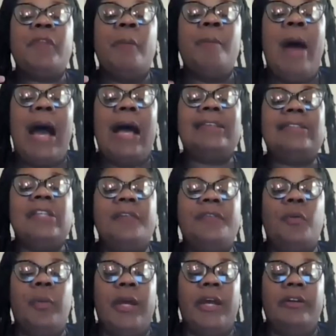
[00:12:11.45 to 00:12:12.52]
my self
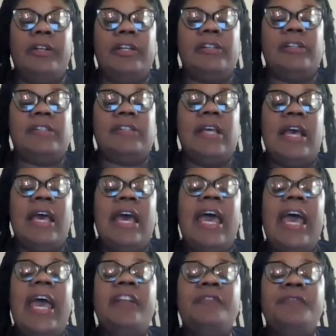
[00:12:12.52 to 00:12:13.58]
awareness
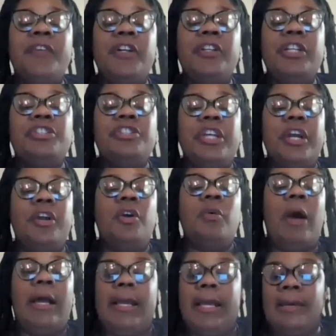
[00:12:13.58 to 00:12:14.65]
and fully share
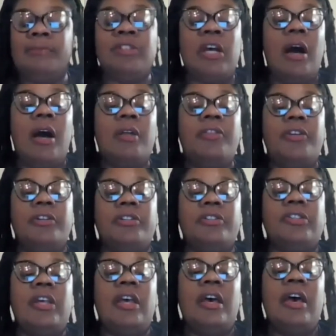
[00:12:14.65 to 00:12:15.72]
who I am to
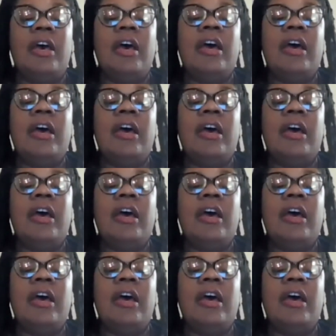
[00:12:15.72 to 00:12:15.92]
others.